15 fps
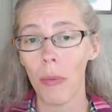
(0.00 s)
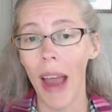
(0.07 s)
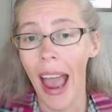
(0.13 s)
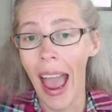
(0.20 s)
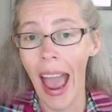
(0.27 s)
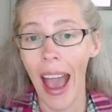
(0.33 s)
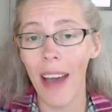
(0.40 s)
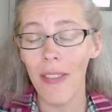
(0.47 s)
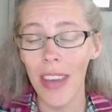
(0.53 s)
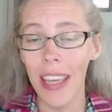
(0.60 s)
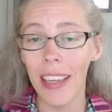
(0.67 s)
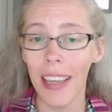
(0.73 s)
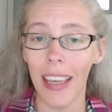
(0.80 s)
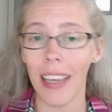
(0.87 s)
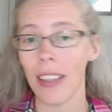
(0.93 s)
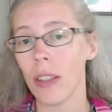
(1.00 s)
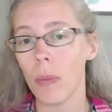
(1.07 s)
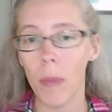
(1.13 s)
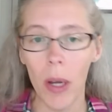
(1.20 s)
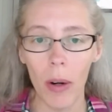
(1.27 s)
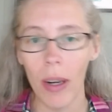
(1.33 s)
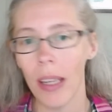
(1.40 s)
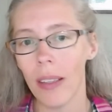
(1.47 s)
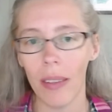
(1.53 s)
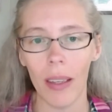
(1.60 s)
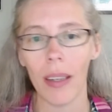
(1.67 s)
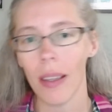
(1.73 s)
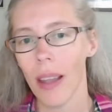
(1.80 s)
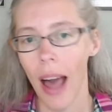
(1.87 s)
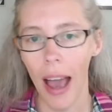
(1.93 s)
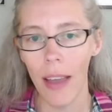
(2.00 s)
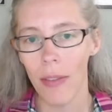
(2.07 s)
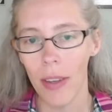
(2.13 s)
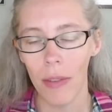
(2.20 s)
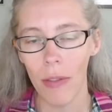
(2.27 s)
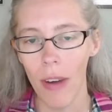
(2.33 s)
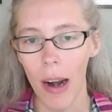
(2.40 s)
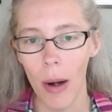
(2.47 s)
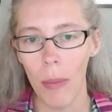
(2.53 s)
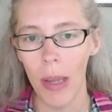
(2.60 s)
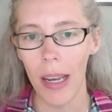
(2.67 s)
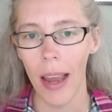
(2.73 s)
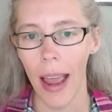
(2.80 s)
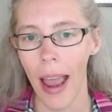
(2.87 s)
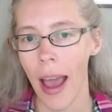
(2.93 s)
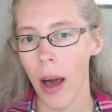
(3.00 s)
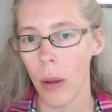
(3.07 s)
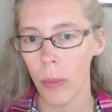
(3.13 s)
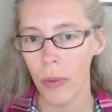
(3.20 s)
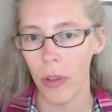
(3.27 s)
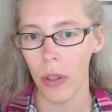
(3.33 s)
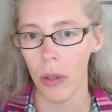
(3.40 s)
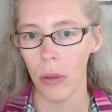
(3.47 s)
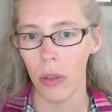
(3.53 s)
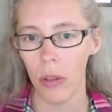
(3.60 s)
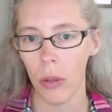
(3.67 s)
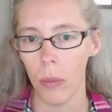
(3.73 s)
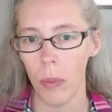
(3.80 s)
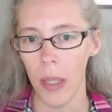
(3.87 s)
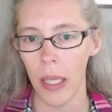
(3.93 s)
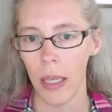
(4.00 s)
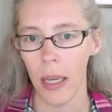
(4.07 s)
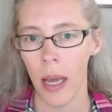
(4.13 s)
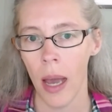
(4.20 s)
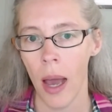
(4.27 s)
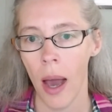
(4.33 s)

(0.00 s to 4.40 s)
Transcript: having experience in a live environment helps you to be